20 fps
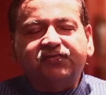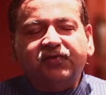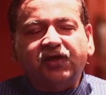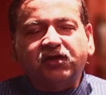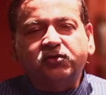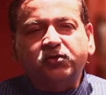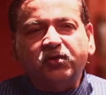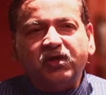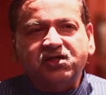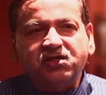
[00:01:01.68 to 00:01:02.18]
of
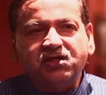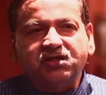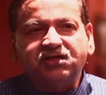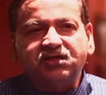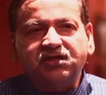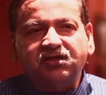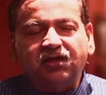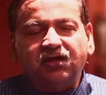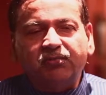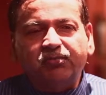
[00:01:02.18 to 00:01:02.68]

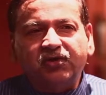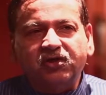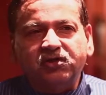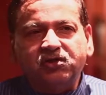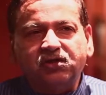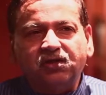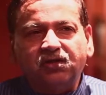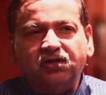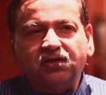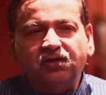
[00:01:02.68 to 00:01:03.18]
fluctuations in
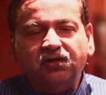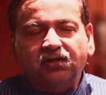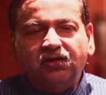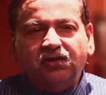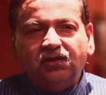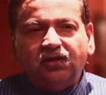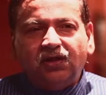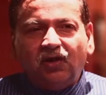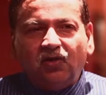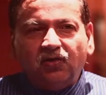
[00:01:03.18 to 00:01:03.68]
temperature
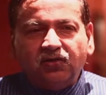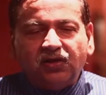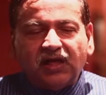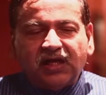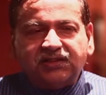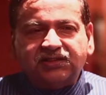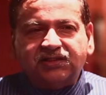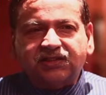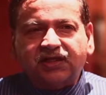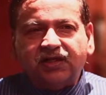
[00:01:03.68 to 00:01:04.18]
on
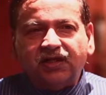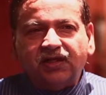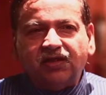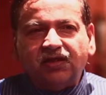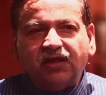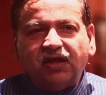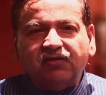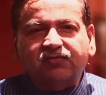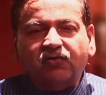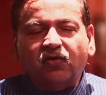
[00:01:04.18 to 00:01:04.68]
that
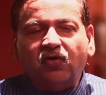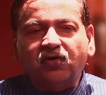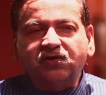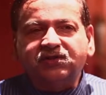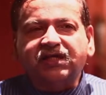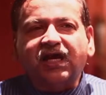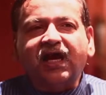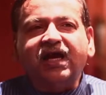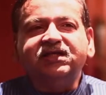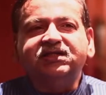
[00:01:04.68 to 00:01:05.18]
scale have
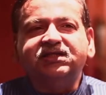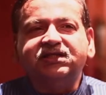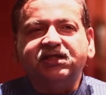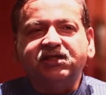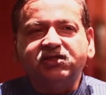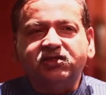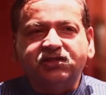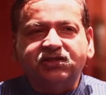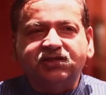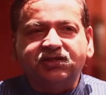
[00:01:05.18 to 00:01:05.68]
caused ice
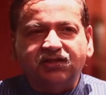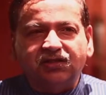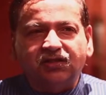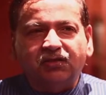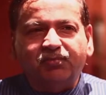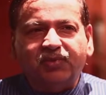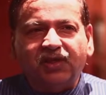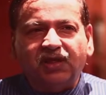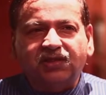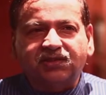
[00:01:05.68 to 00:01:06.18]
ages in
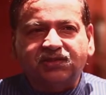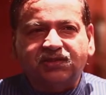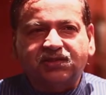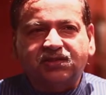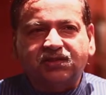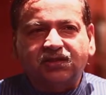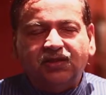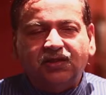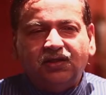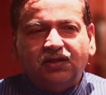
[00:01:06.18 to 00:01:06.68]
the past,
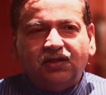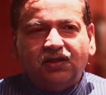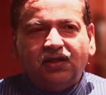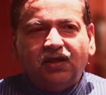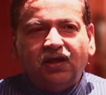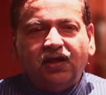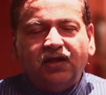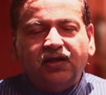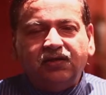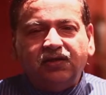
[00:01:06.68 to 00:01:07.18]

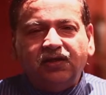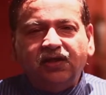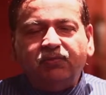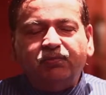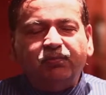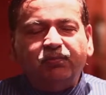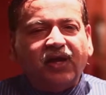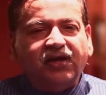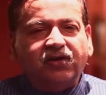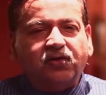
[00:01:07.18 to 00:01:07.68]
and they
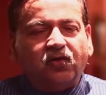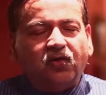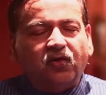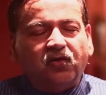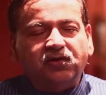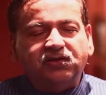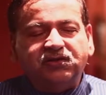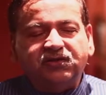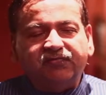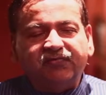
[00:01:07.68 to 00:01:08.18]
might
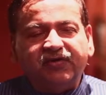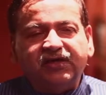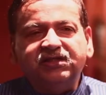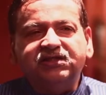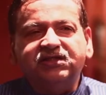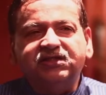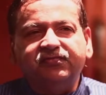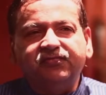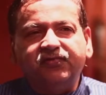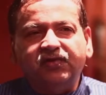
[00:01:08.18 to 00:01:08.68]
cause very
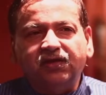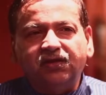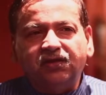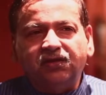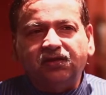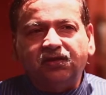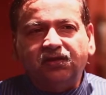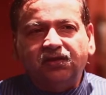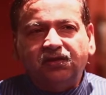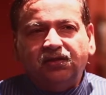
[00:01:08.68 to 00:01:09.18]

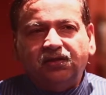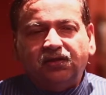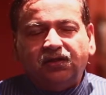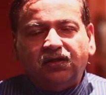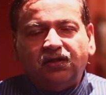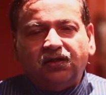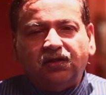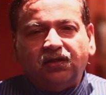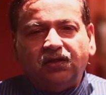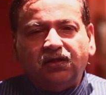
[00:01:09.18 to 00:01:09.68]
severe
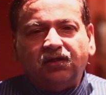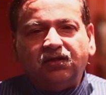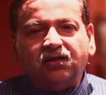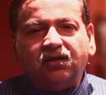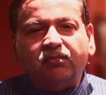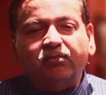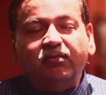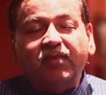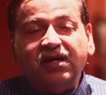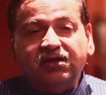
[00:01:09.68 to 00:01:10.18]
uh,
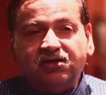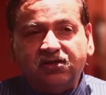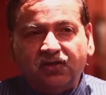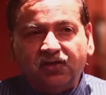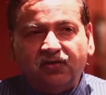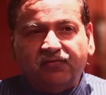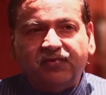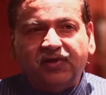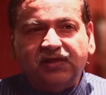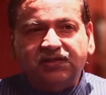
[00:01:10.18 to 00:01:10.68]

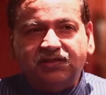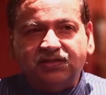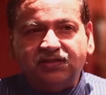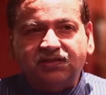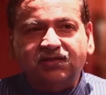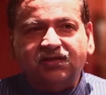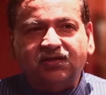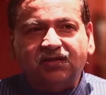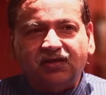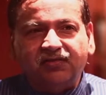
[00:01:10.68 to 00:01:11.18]
melting of ice
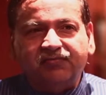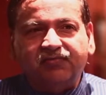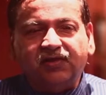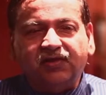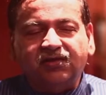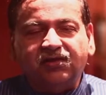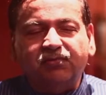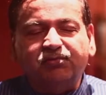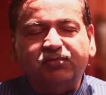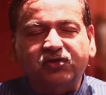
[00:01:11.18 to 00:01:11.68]
if
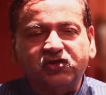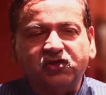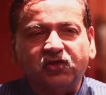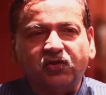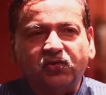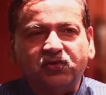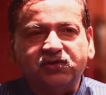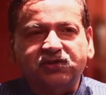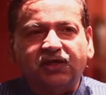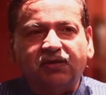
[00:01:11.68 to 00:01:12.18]
the temperature
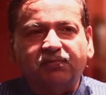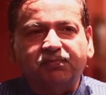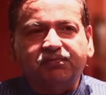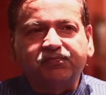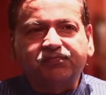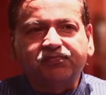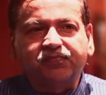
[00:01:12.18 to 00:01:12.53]
goes up.